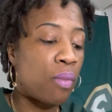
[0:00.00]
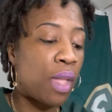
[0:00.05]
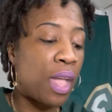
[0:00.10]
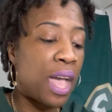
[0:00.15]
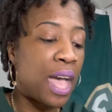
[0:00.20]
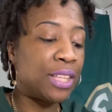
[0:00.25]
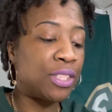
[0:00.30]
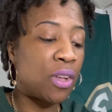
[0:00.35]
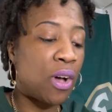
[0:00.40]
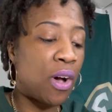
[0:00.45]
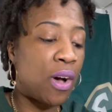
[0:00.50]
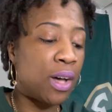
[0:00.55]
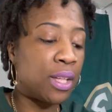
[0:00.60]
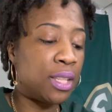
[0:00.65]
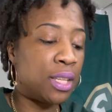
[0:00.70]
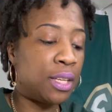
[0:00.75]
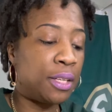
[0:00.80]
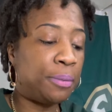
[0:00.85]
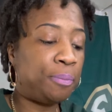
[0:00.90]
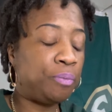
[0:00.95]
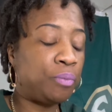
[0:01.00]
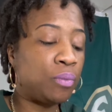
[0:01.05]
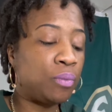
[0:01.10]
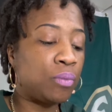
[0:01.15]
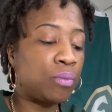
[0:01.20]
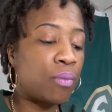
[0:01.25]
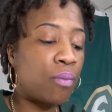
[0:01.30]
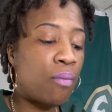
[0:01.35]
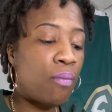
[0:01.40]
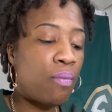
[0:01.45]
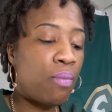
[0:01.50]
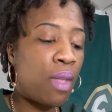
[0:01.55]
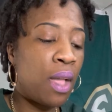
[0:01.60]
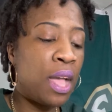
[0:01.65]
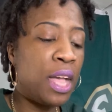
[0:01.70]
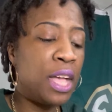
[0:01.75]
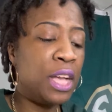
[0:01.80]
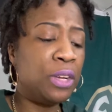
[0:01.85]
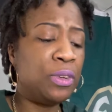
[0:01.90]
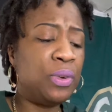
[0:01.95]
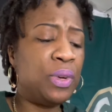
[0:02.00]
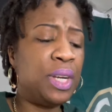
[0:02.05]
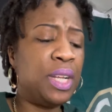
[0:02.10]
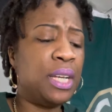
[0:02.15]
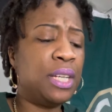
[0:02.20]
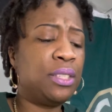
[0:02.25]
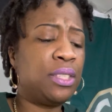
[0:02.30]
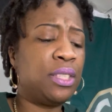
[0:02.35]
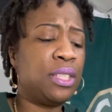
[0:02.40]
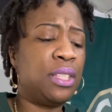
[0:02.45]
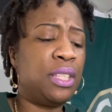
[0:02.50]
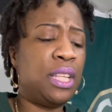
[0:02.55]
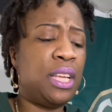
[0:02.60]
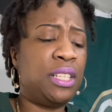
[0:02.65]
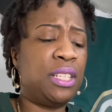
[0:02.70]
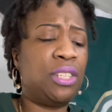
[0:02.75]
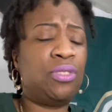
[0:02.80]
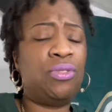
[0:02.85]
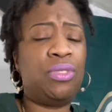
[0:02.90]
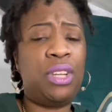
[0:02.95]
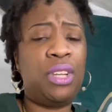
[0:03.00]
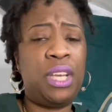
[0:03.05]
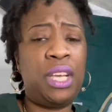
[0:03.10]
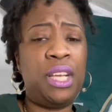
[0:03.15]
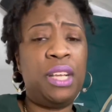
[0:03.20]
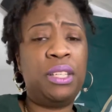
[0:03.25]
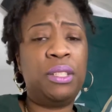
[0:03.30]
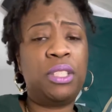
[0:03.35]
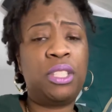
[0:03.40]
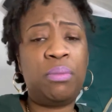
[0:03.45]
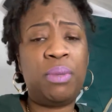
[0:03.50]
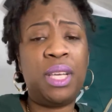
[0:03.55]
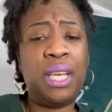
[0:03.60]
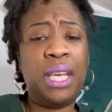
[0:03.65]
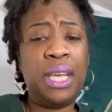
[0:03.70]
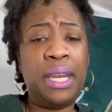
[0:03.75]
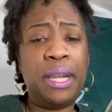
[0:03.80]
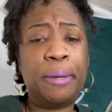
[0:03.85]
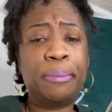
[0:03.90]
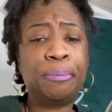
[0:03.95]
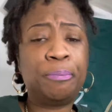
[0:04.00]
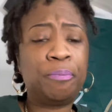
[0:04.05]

has all the ingredients and things that you need to be eating.